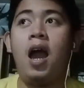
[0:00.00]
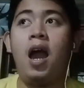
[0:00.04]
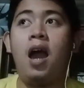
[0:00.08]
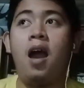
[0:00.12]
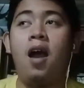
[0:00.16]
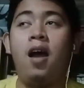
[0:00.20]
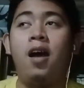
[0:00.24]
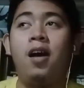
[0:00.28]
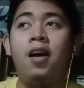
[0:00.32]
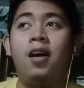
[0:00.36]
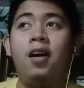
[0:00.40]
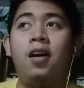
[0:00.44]

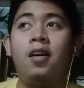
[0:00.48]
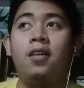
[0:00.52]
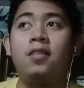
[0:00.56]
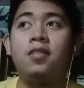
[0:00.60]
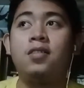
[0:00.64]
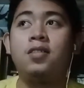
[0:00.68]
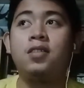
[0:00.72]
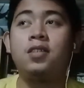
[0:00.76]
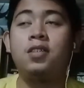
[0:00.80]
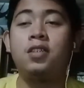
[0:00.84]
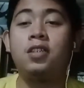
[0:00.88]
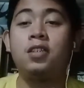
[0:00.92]

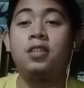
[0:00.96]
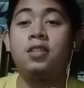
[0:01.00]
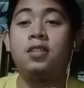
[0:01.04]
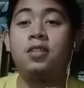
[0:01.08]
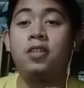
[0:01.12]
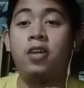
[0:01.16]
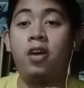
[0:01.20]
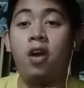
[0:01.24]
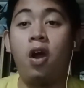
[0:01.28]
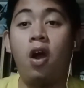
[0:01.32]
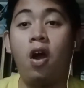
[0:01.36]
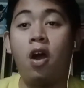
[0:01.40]
fragile, they
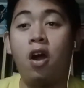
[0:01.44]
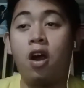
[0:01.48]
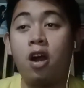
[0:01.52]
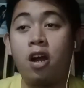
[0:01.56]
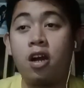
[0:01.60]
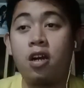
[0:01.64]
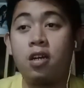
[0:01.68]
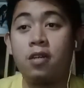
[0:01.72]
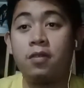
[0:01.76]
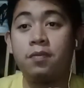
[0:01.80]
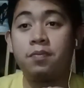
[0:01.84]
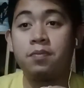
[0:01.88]
are
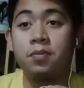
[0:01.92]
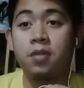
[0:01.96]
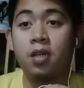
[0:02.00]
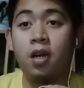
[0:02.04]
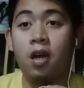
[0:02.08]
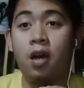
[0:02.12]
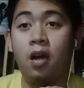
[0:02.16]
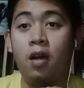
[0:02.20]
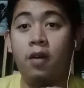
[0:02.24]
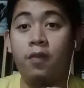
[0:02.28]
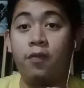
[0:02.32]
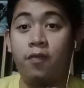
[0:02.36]

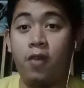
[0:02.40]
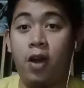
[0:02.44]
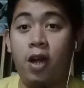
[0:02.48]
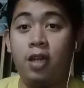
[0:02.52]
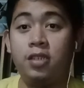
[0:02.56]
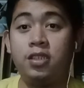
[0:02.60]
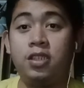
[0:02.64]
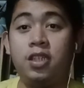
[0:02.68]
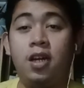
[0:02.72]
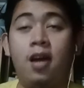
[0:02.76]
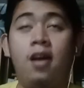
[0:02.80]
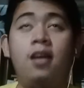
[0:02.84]
susceptible
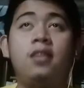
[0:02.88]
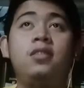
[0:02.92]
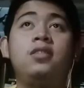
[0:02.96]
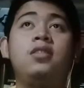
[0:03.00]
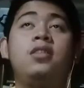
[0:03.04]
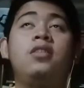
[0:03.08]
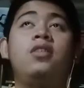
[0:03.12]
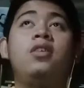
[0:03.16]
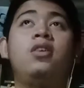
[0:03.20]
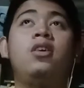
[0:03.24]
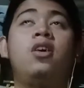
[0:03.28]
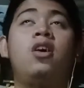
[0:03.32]
in
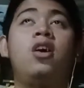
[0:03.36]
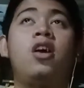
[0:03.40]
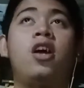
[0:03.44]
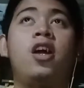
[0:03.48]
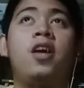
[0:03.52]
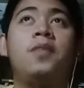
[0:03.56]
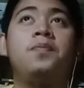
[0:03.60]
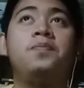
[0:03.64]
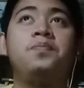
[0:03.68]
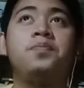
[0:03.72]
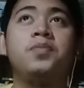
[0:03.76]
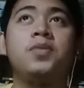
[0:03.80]
acquiring
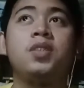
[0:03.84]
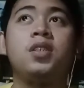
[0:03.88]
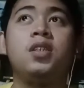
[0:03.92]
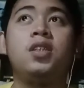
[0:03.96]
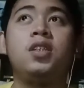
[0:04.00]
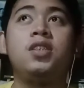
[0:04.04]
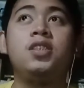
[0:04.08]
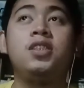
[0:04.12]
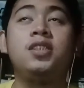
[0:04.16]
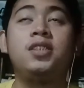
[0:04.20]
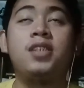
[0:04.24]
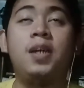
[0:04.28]

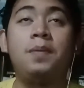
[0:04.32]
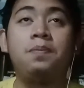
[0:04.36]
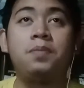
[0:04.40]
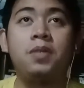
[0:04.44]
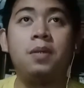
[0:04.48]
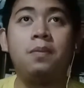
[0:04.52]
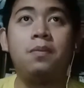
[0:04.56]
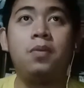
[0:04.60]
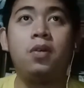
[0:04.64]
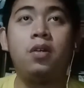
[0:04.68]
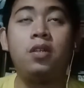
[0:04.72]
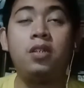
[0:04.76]
infections. So it is
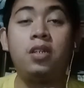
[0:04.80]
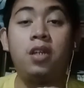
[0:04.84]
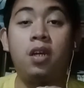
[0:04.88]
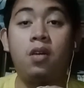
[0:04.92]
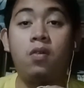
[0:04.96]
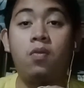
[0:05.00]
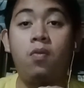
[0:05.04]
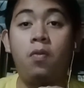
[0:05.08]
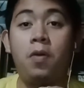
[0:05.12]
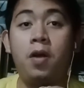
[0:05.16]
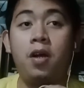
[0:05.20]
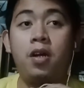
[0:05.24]
important
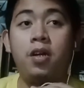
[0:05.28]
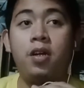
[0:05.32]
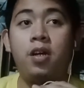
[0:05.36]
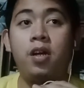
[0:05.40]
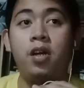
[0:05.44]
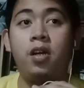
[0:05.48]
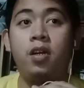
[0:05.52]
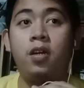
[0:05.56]
to